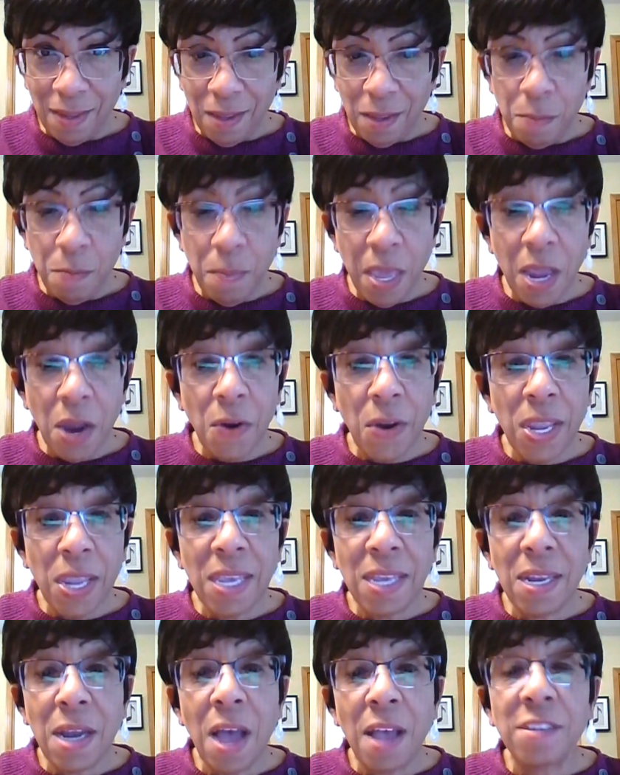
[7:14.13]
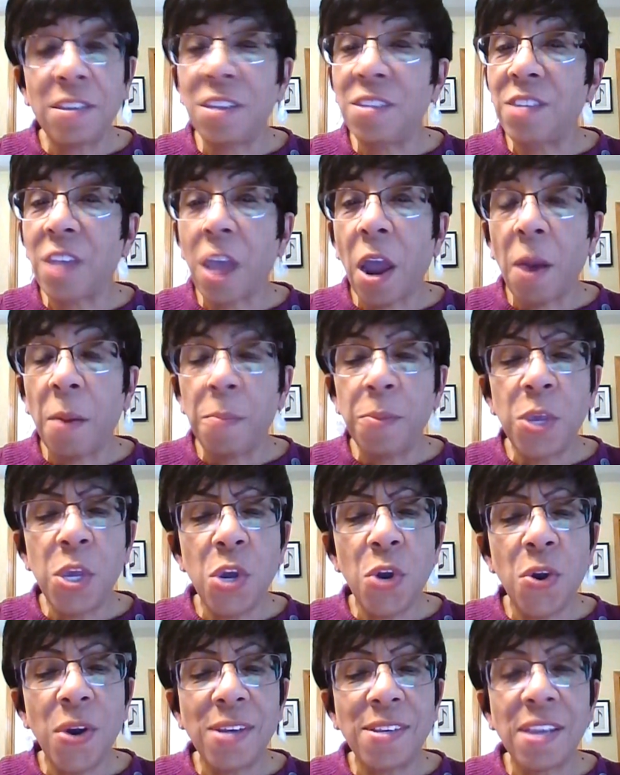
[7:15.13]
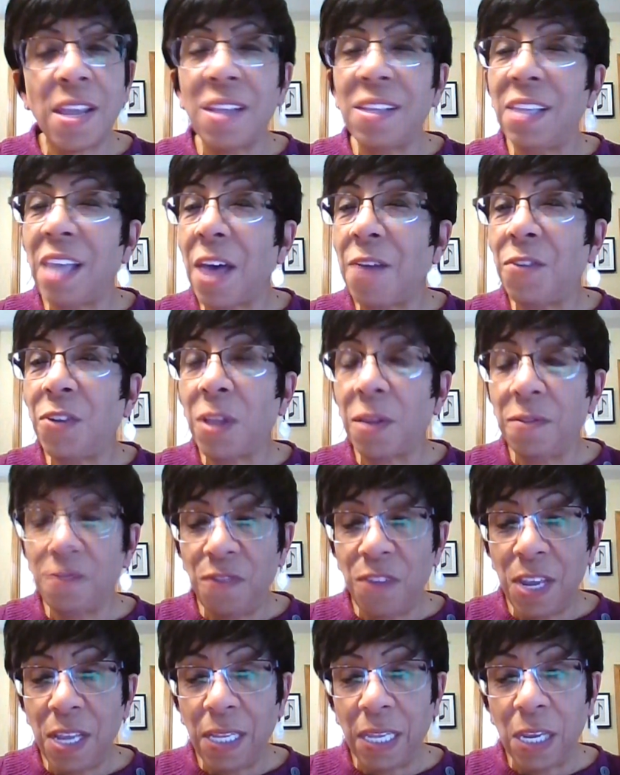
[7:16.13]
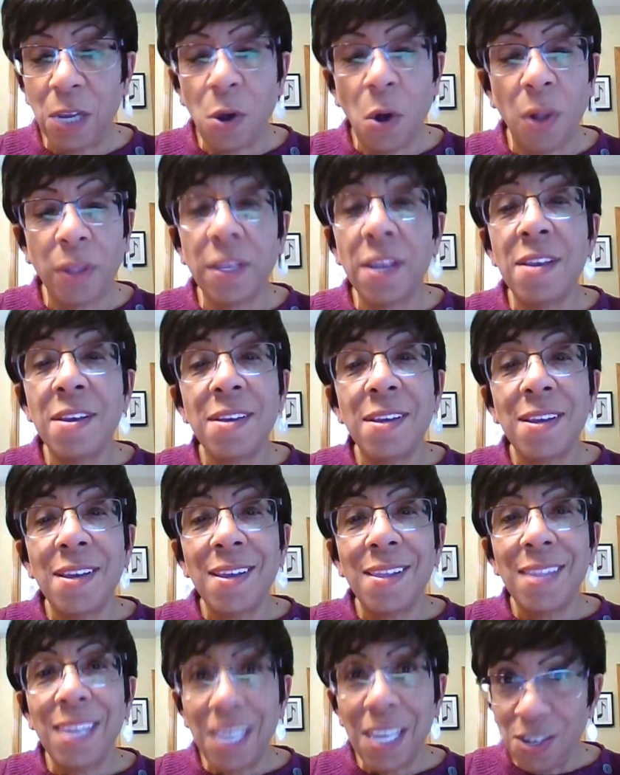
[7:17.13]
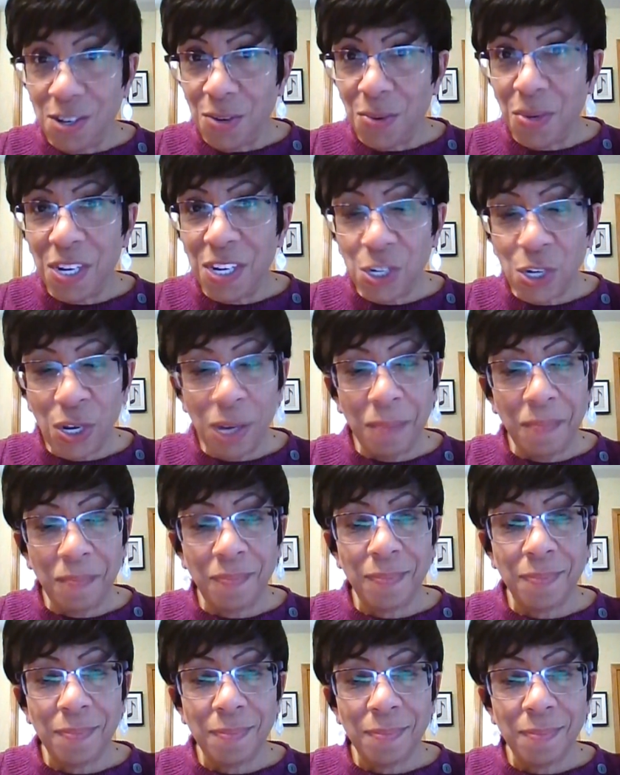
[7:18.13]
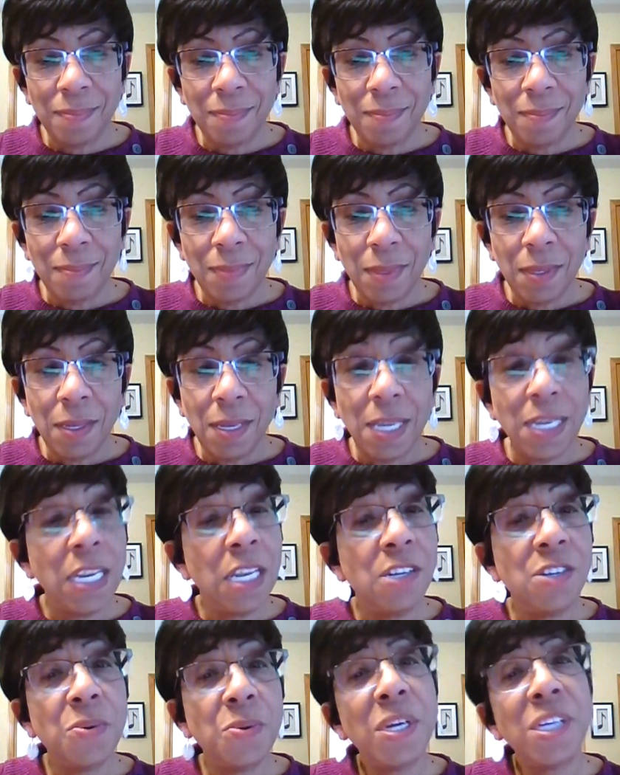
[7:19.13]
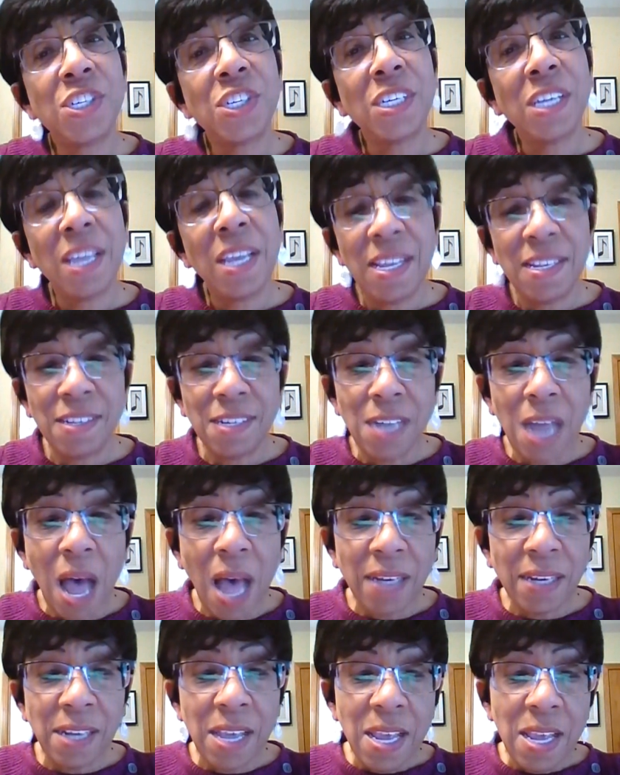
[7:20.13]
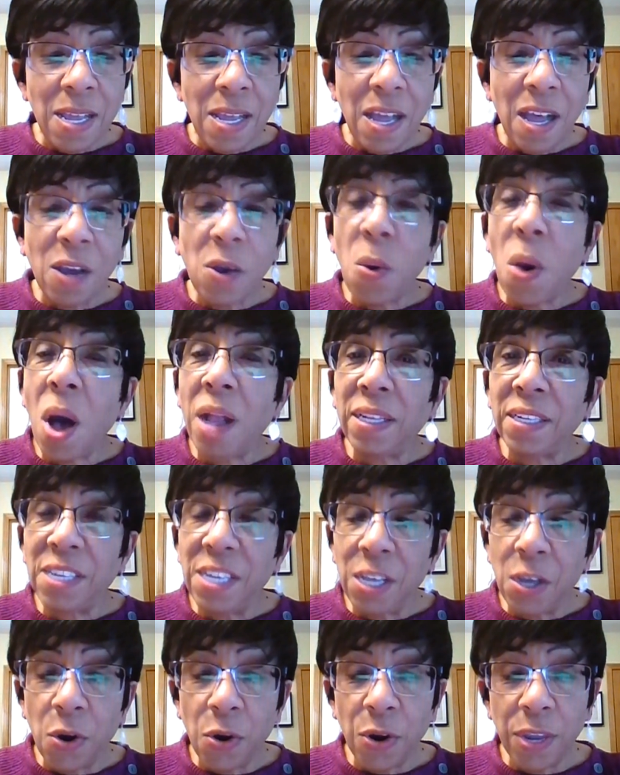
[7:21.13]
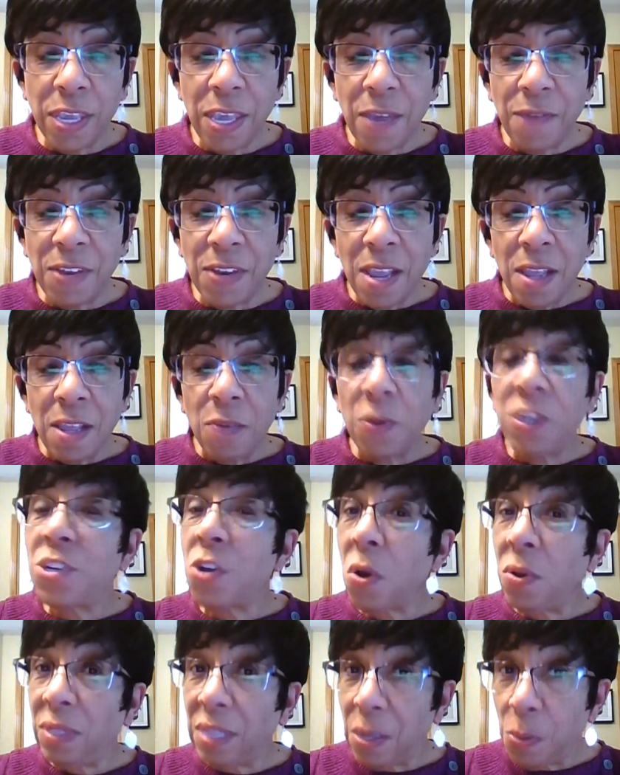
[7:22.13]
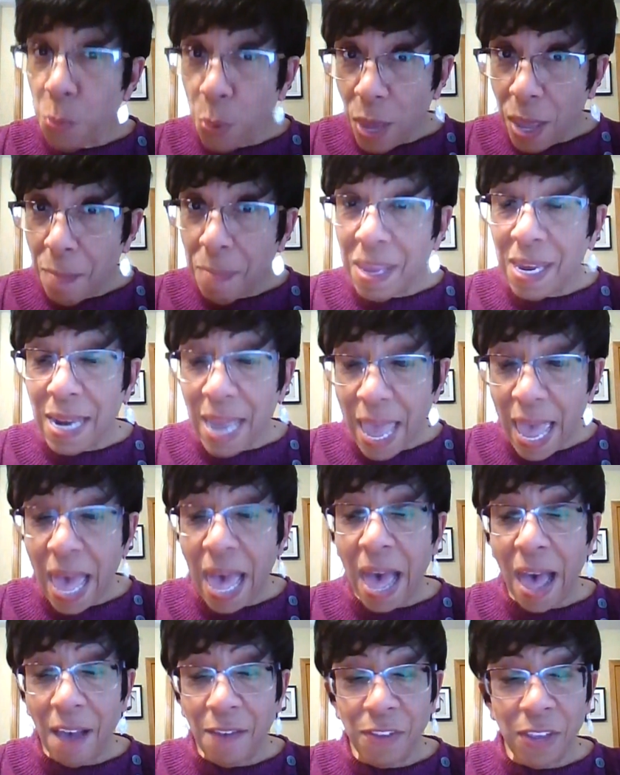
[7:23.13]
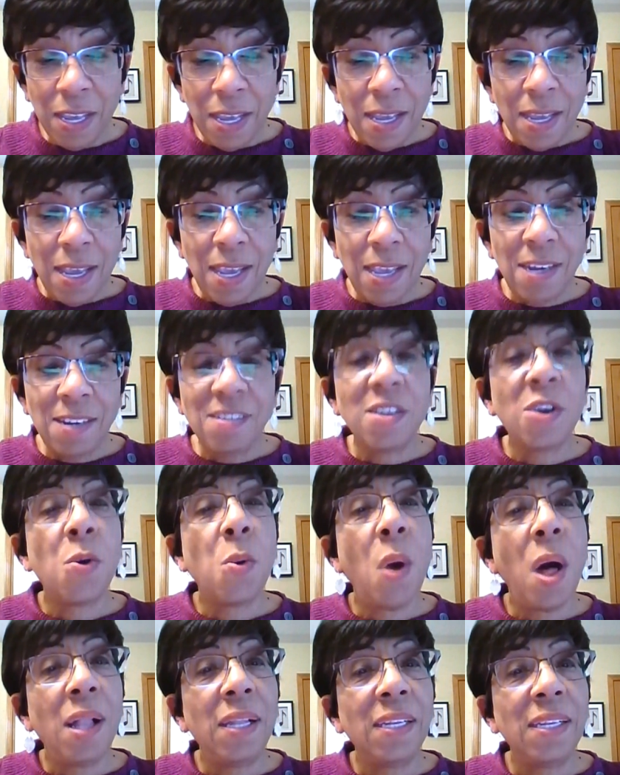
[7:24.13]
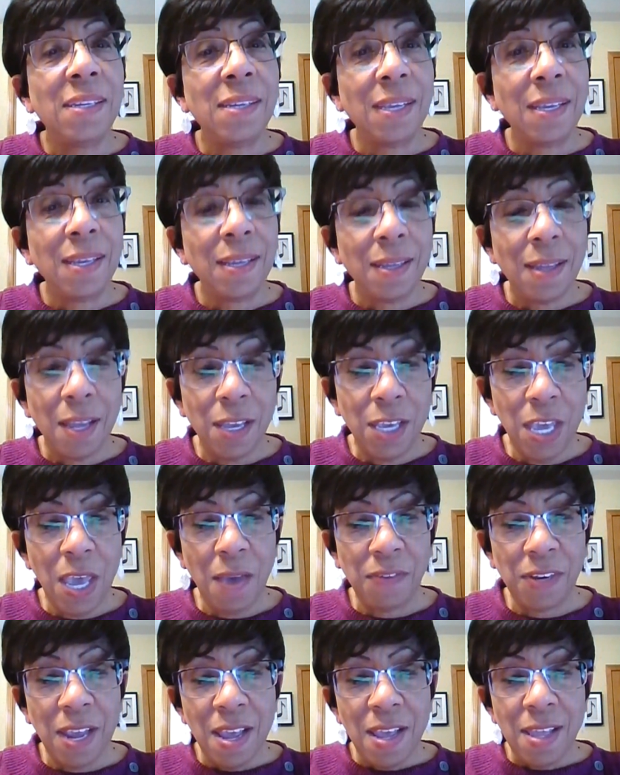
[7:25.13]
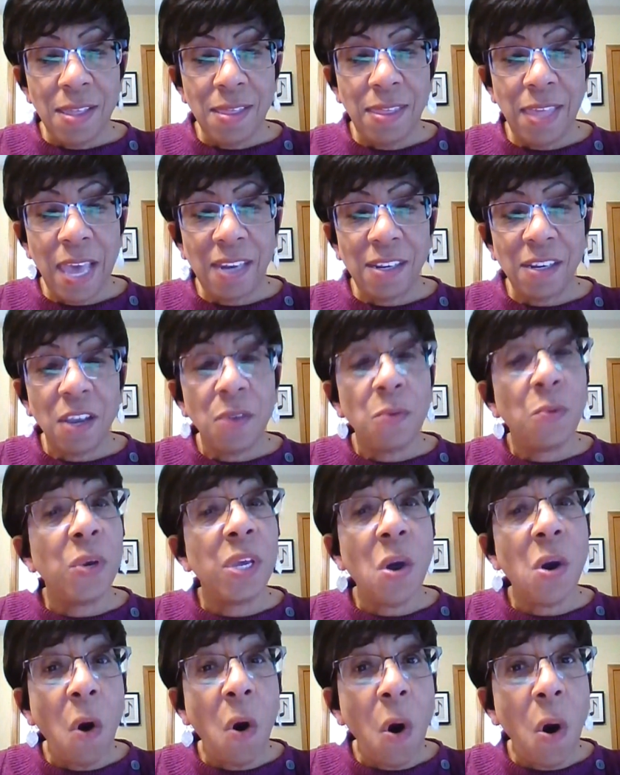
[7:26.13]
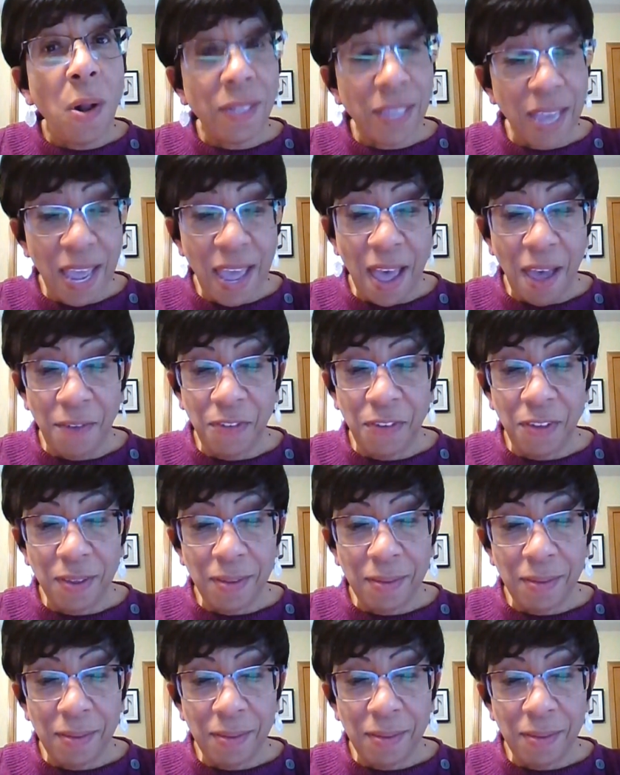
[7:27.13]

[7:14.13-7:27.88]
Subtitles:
Mary in us is our purest level of feeling called the intuition. And intuition is not a quality or a gift which only women have. It is a quality, a gift that we all have.